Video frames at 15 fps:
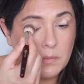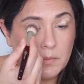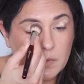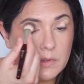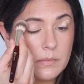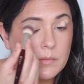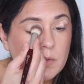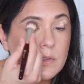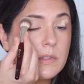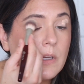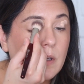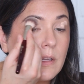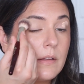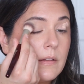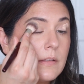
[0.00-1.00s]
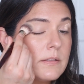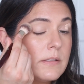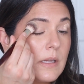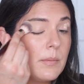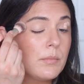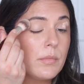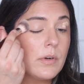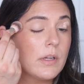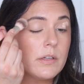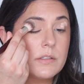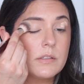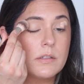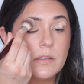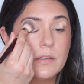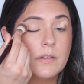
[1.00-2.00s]
So I'm just taking the same
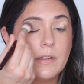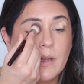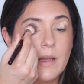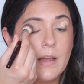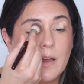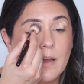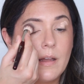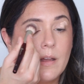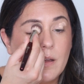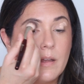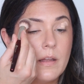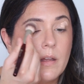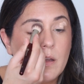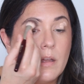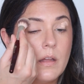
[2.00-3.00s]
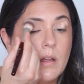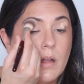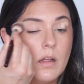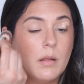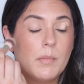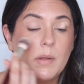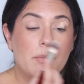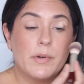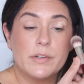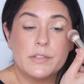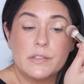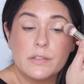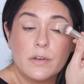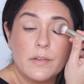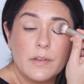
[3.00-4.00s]
brush. All my
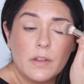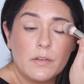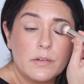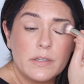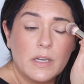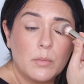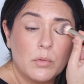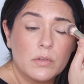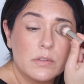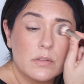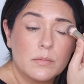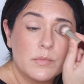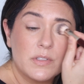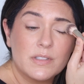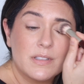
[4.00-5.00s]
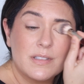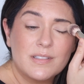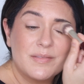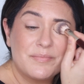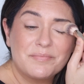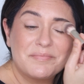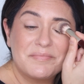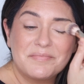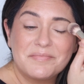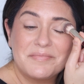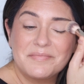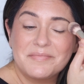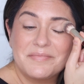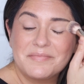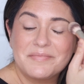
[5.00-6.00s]
brushes are on the other table, so I'm just
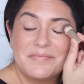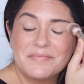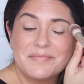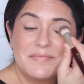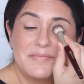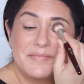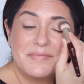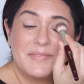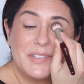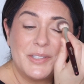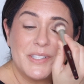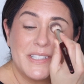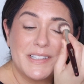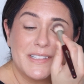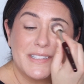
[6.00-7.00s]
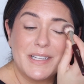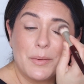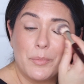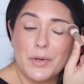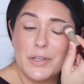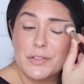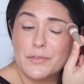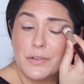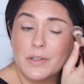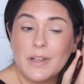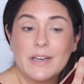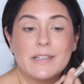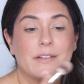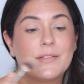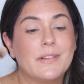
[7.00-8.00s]
using the same brush for a
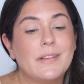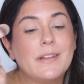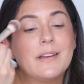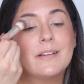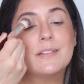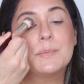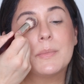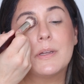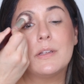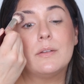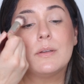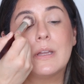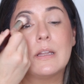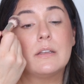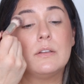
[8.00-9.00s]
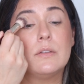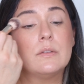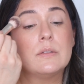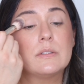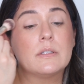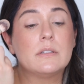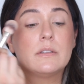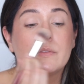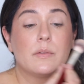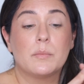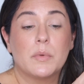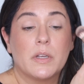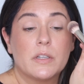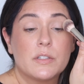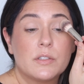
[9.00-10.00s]
lot of different things, but you can use a different
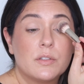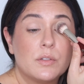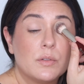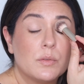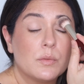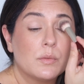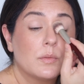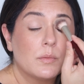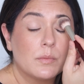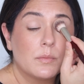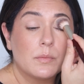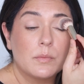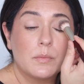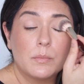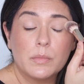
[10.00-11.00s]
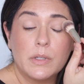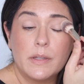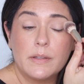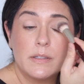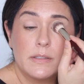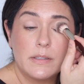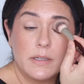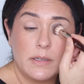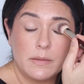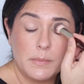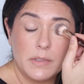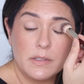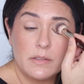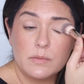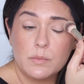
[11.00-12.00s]
brush to blend this in,
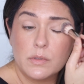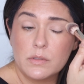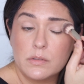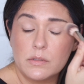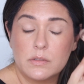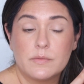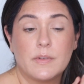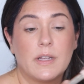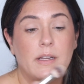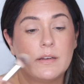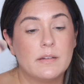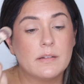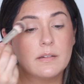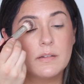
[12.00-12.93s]
but this works just fine.